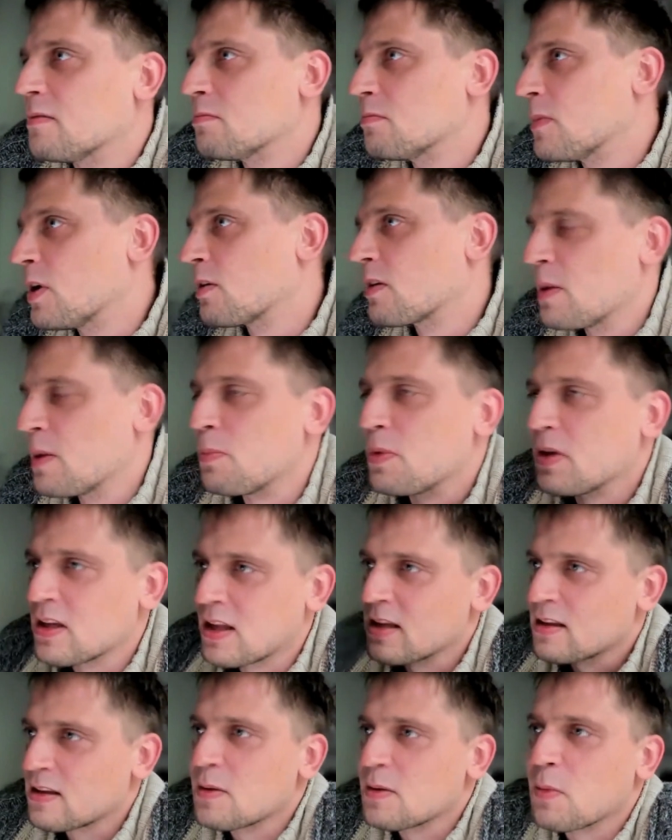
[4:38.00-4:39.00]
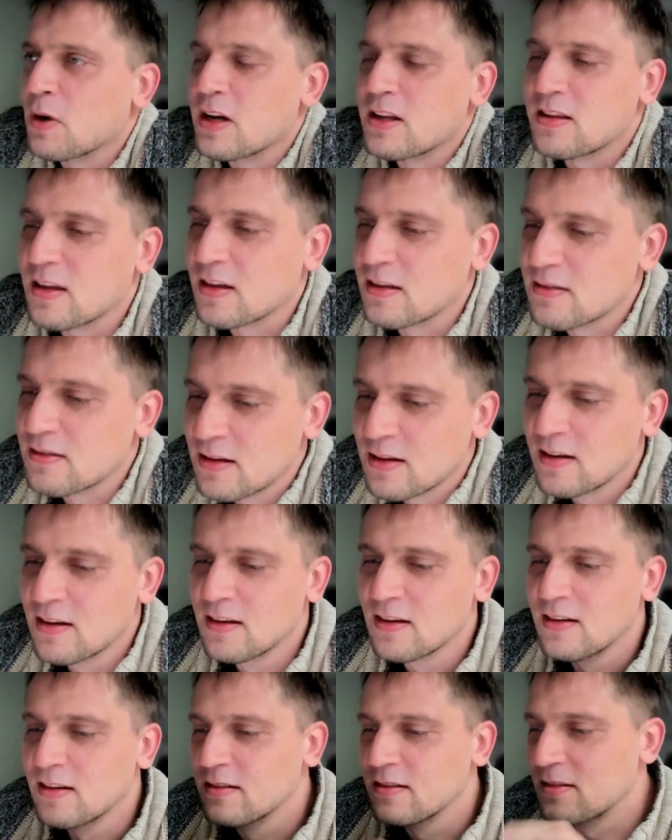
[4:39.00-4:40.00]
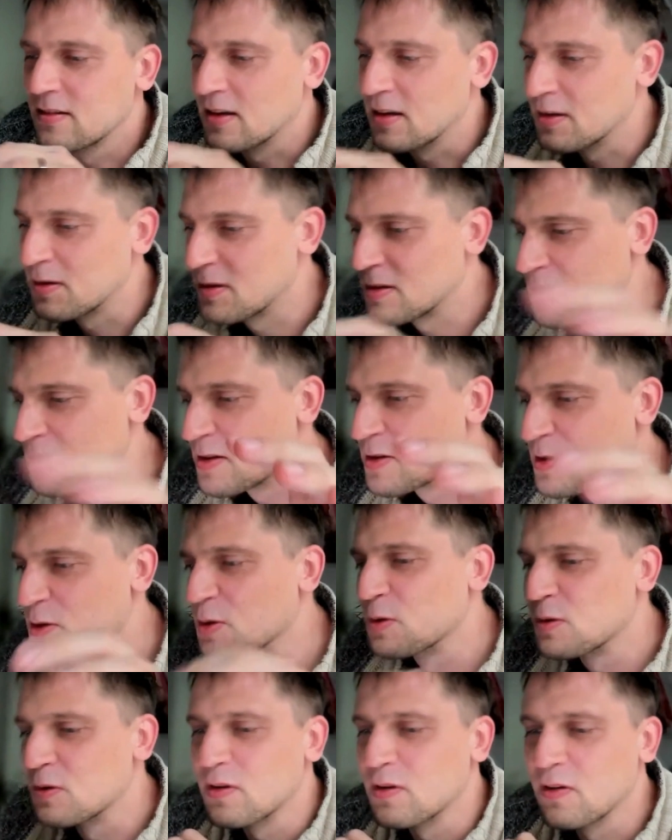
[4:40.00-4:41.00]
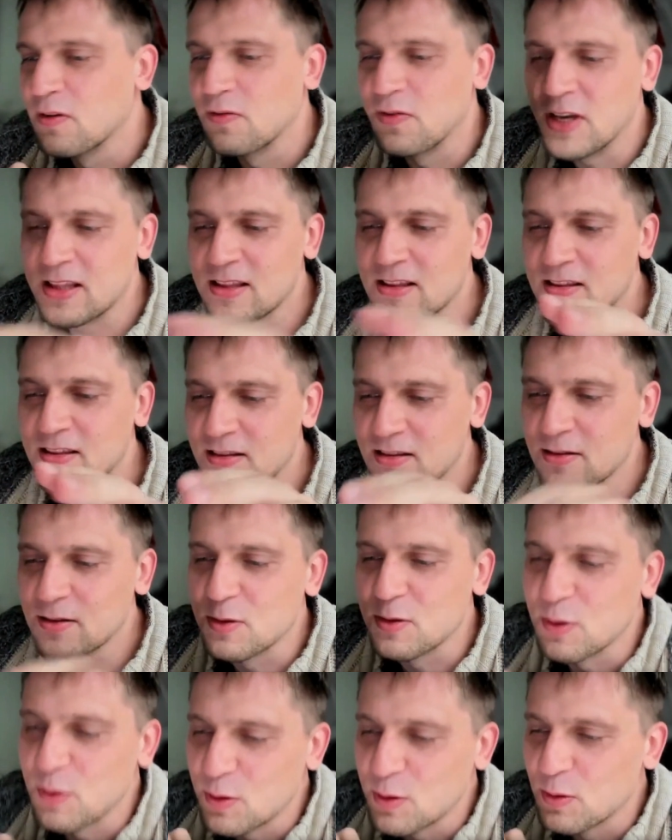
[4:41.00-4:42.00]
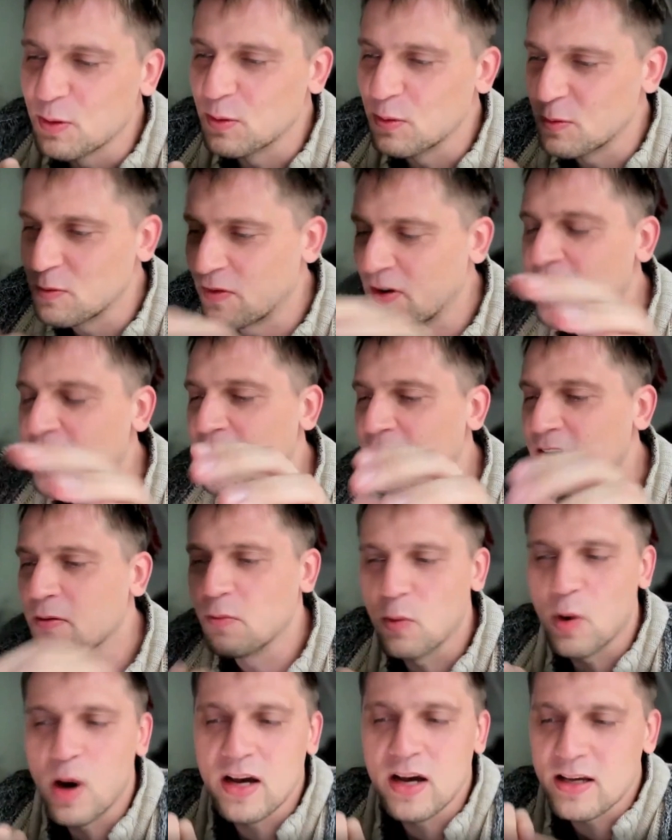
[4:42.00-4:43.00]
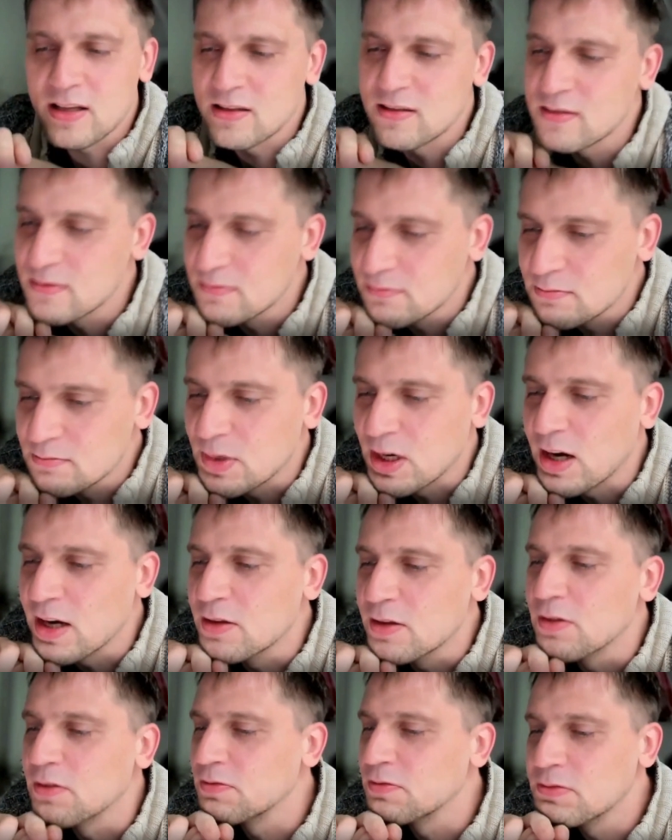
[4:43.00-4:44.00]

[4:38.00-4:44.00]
keeping that in mind, that it should fit to very wide of